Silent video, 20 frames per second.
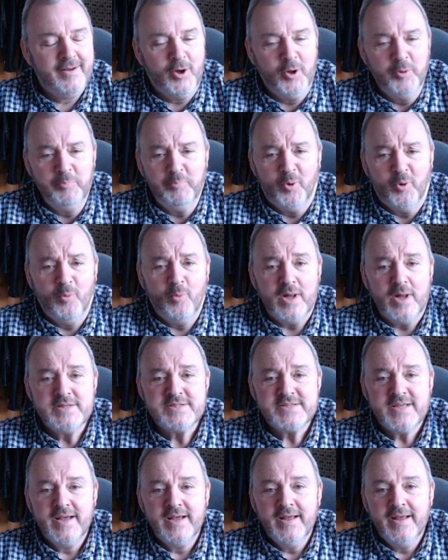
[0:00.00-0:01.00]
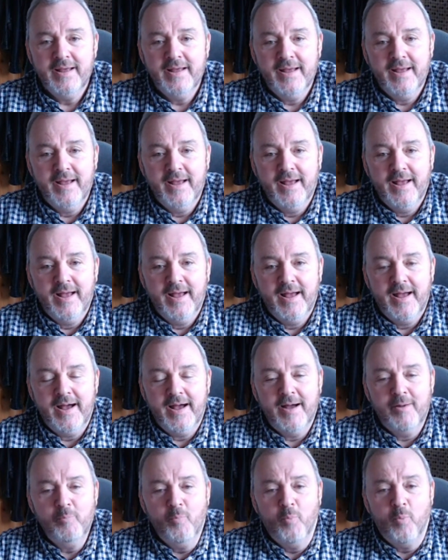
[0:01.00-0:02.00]
Oddball one.
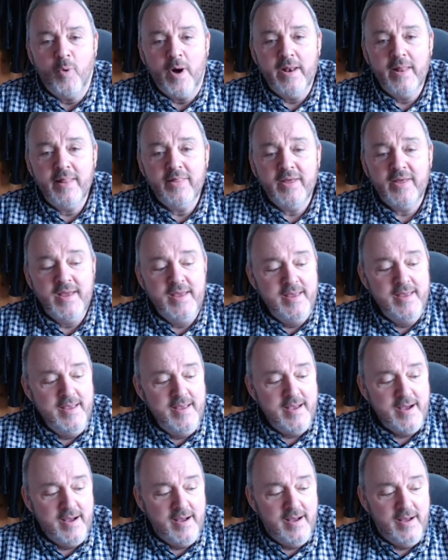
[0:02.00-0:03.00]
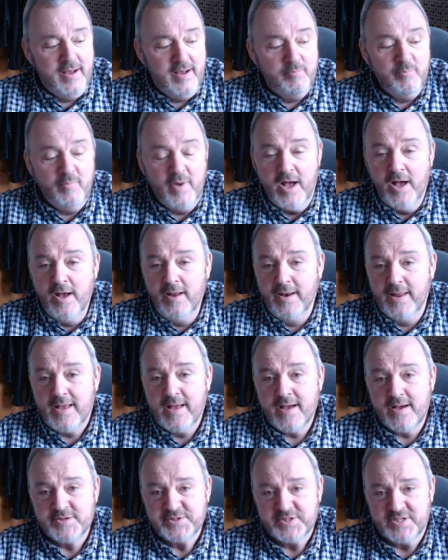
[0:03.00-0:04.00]
One of the early
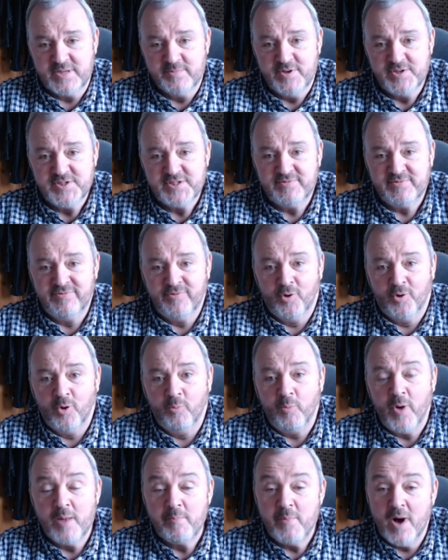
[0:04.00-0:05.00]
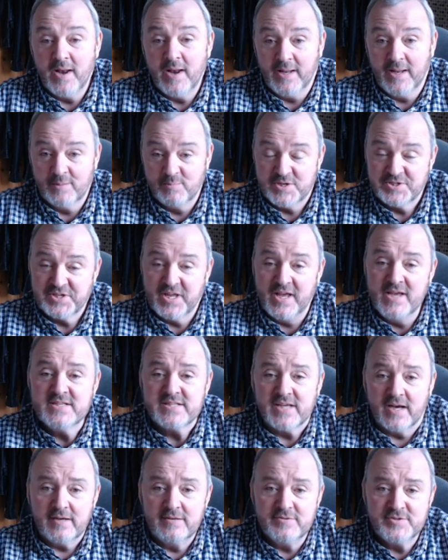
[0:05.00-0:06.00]
customers for one of my little
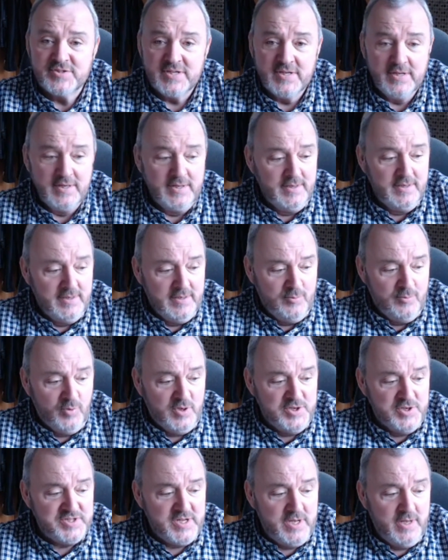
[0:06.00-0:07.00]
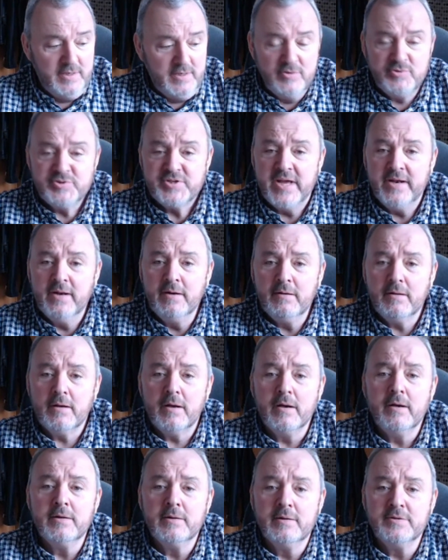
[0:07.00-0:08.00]
Mosquitoes was Lieutenant
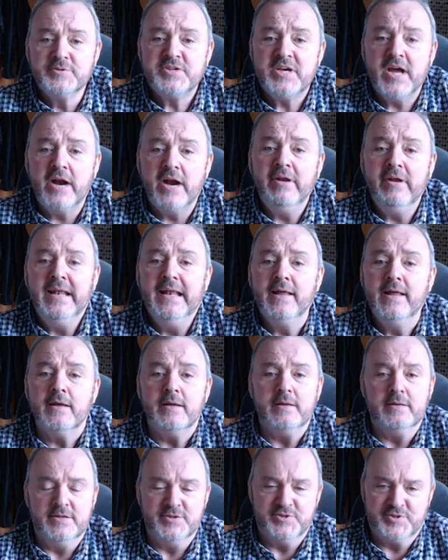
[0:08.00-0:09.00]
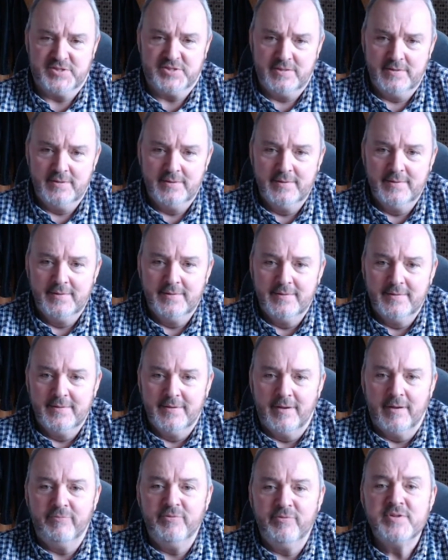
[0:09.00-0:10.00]
Colonel Terry Lees
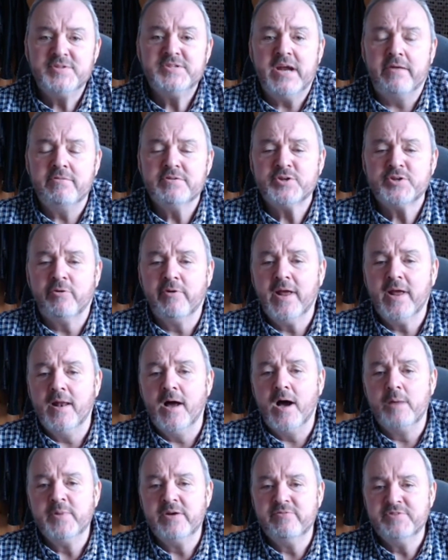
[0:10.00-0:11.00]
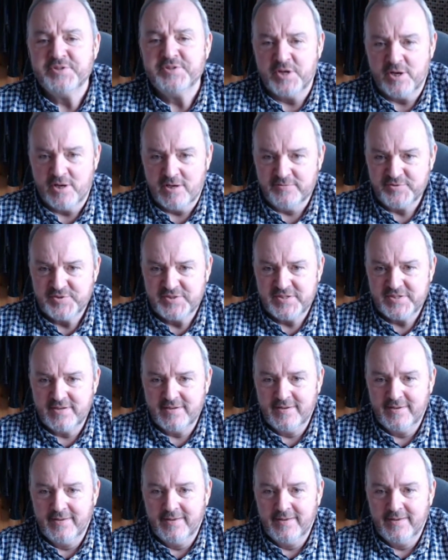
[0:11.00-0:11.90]
of the Territorial Army Reserves.